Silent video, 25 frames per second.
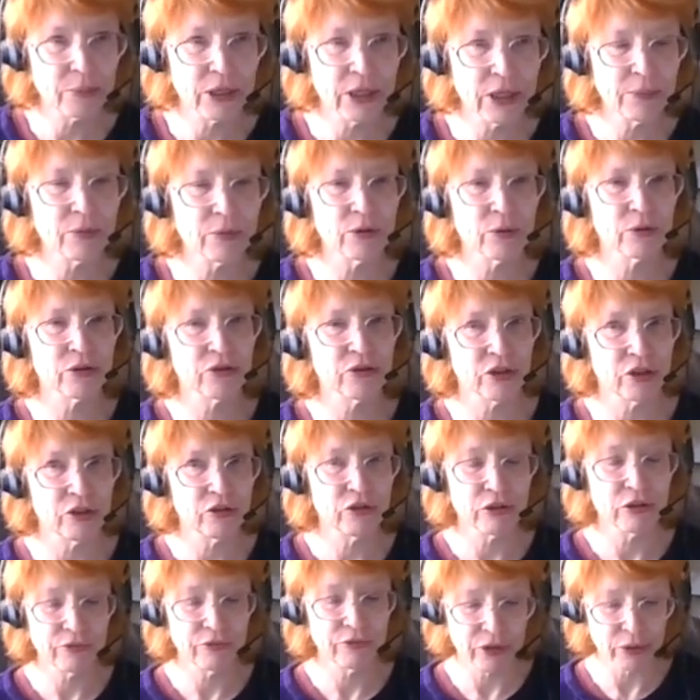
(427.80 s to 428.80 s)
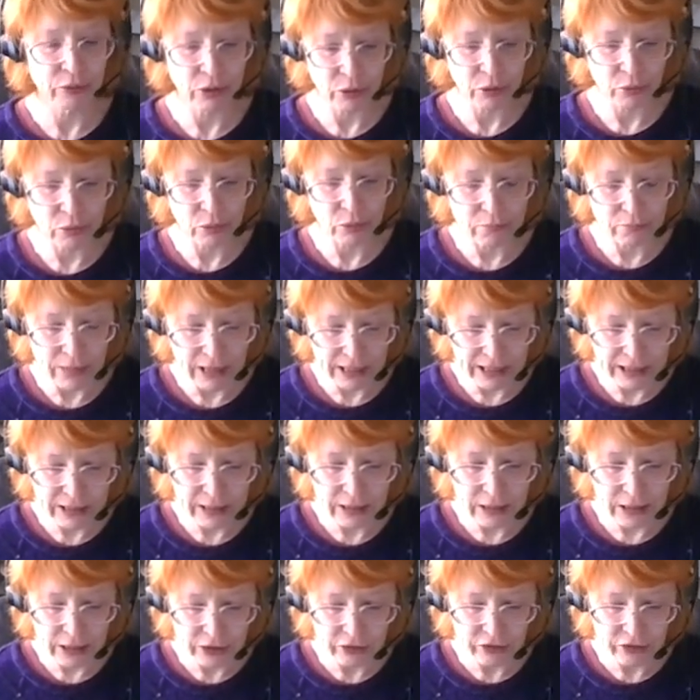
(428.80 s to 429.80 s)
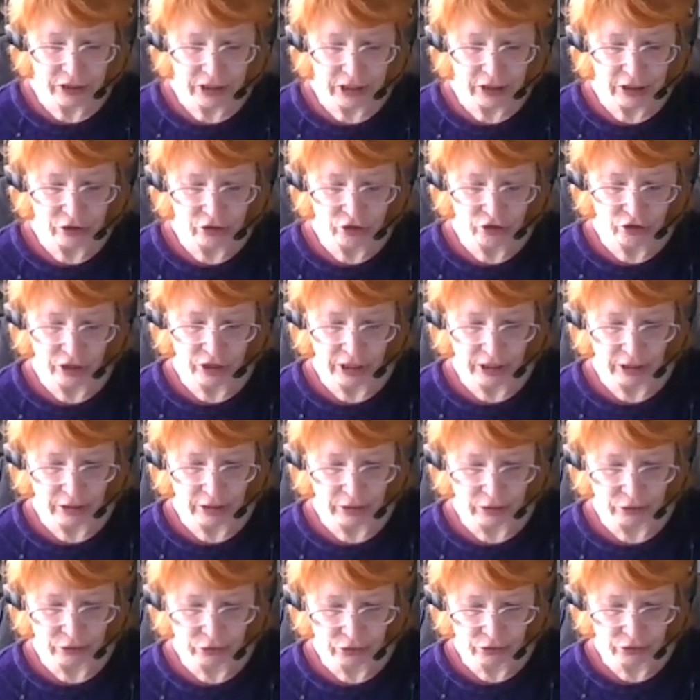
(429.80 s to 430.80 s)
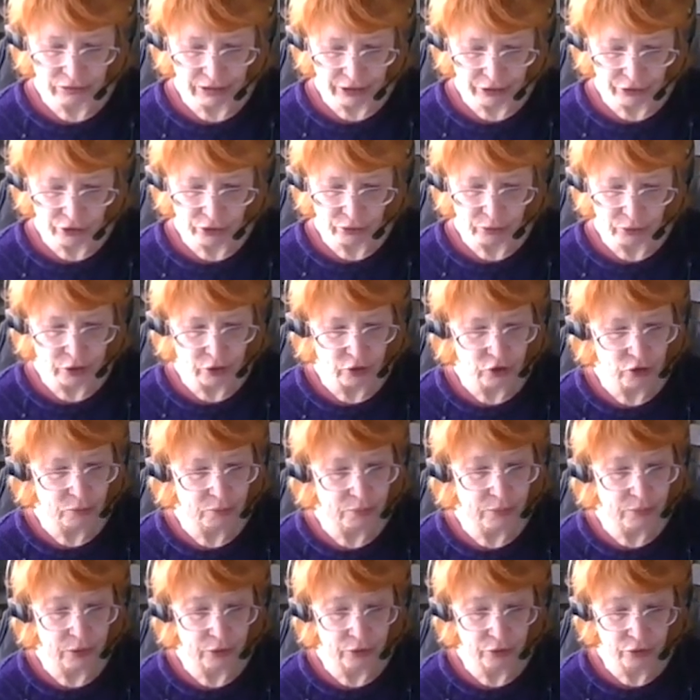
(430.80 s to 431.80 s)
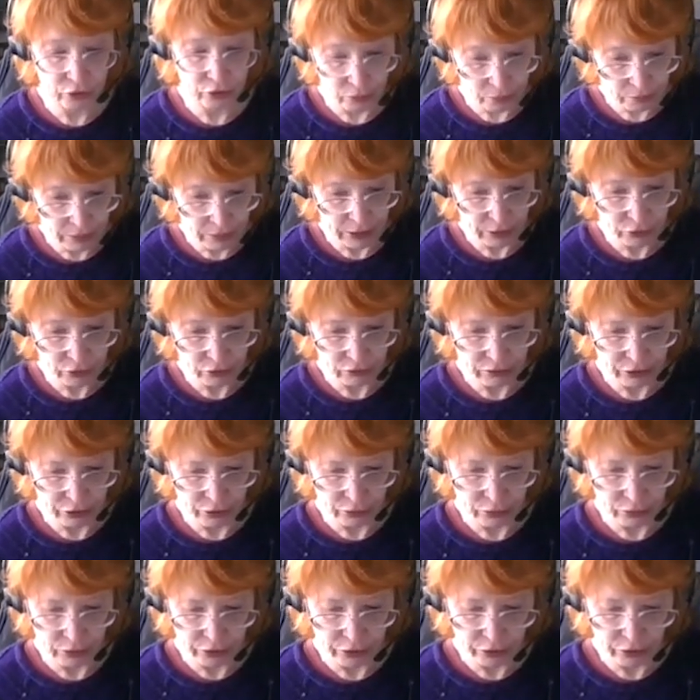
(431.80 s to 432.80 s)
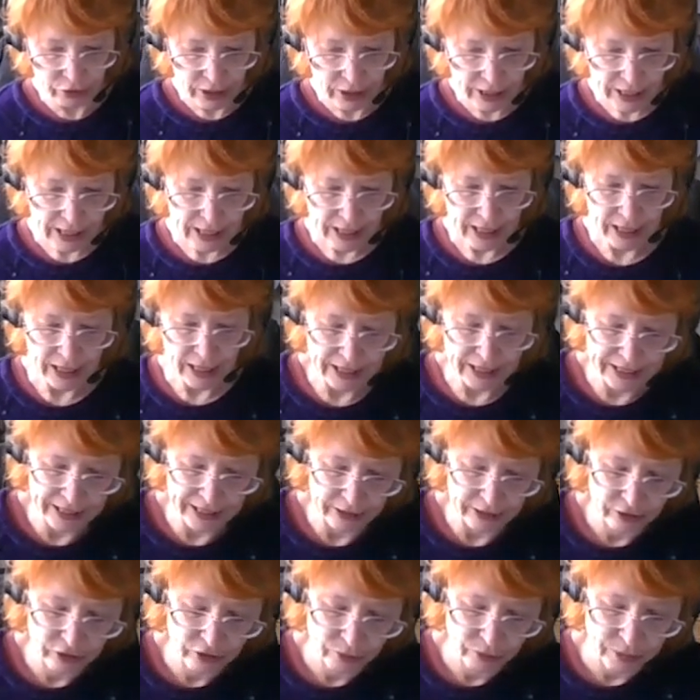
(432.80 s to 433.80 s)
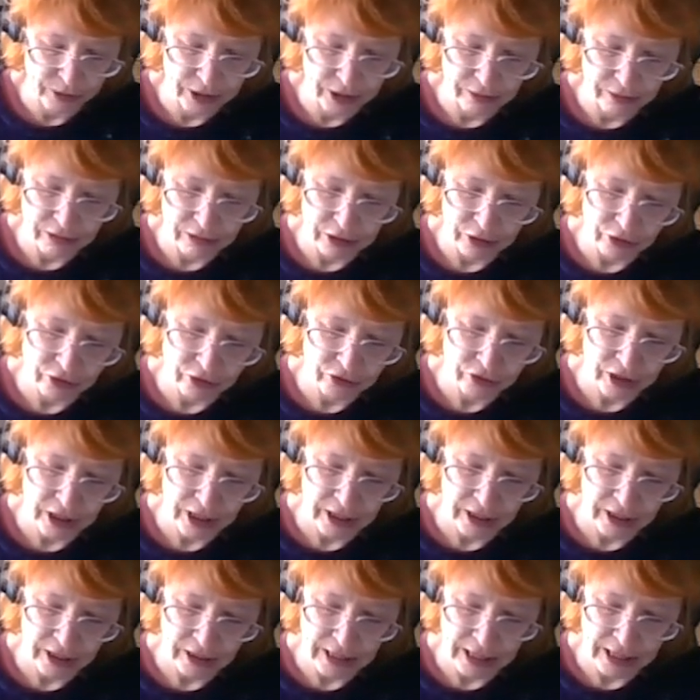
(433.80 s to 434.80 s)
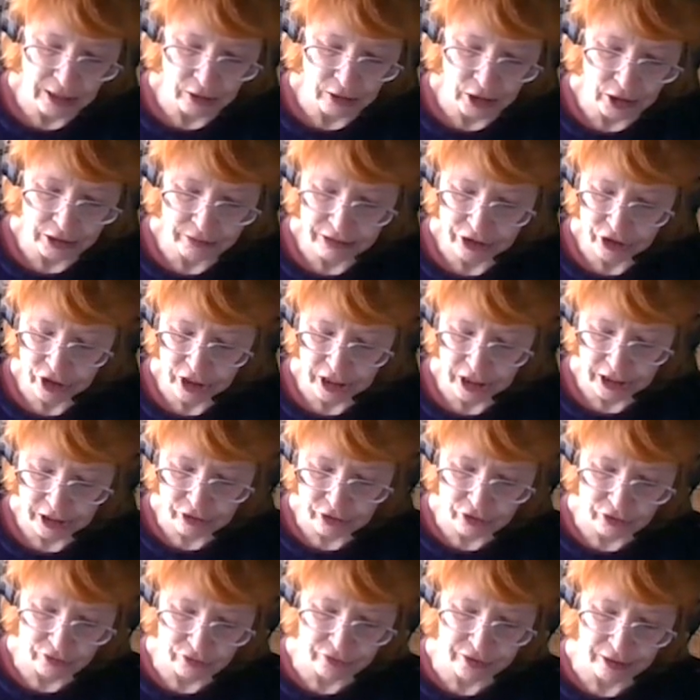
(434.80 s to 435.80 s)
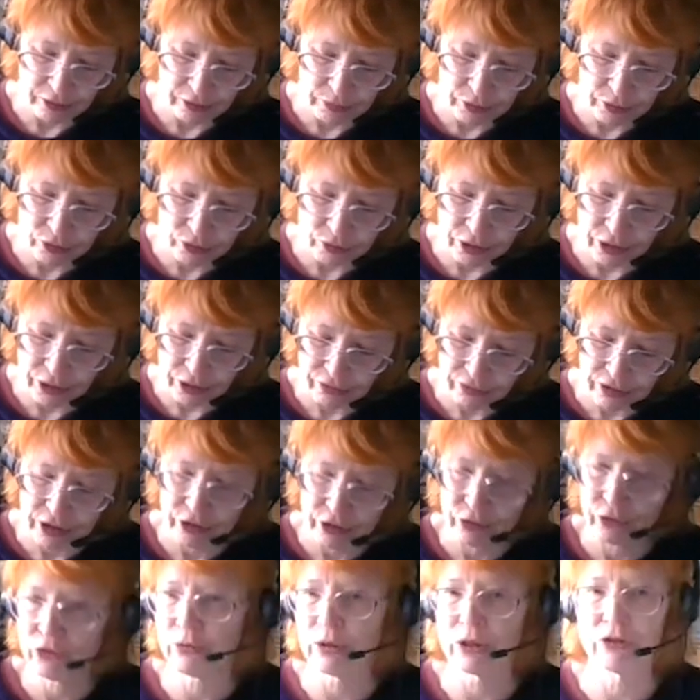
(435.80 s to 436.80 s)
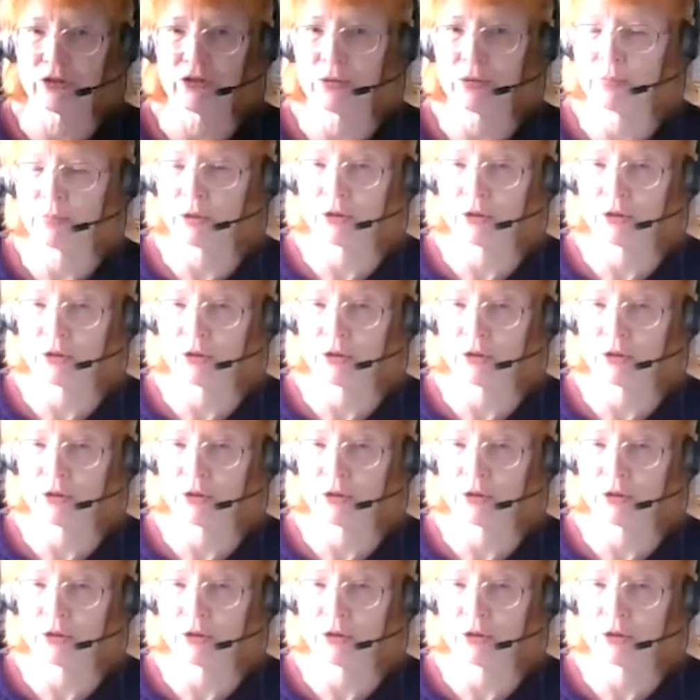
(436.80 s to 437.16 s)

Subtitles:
the people that was interviewing were mainly teaching undergraduates, but some postgraduates, and experience in higher education varied between 3 and 20